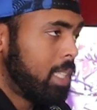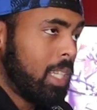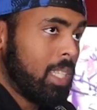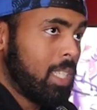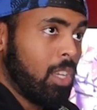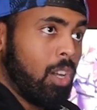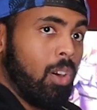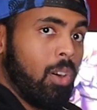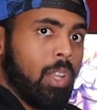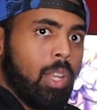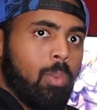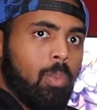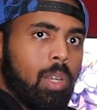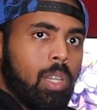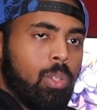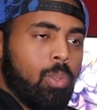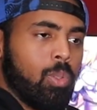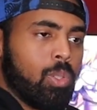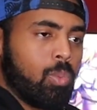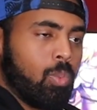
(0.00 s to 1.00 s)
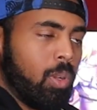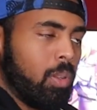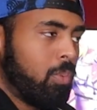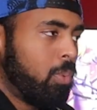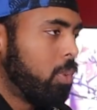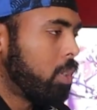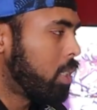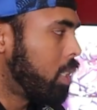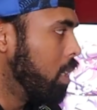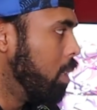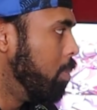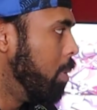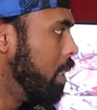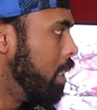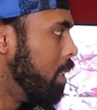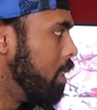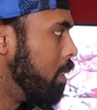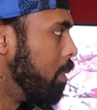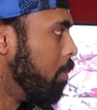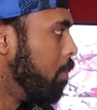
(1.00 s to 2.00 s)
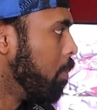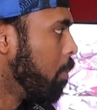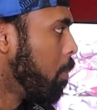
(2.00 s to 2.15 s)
That's all they really do is 1/4 scale bunnies.